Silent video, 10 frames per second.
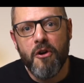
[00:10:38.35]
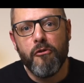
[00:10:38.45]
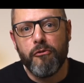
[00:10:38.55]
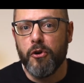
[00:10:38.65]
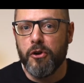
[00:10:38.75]

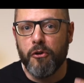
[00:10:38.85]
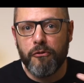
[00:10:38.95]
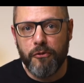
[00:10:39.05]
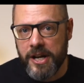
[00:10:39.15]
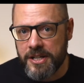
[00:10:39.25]
for your
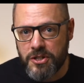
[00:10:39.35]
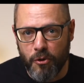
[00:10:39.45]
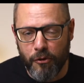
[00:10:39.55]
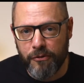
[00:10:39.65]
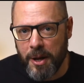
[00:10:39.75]
friends
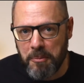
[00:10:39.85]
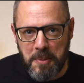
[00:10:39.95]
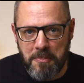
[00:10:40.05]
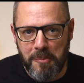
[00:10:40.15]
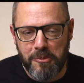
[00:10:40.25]
or family
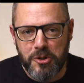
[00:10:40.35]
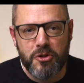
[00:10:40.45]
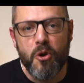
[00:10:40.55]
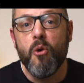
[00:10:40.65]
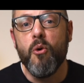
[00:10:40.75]

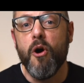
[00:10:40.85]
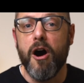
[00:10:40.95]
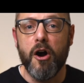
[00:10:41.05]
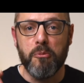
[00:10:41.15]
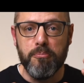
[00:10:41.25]
members who
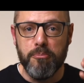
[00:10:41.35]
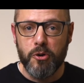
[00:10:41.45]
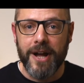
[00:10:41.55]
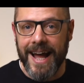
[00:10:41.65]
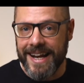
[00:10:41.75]
are
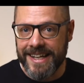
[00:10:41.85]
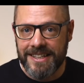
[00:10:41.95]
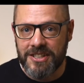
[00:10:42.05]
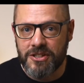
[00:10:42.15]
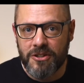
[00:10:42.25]
book
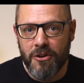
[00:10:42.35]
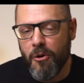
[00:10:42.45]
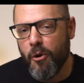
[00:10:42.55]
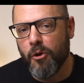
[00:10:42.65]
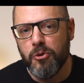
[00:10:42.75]
addicts or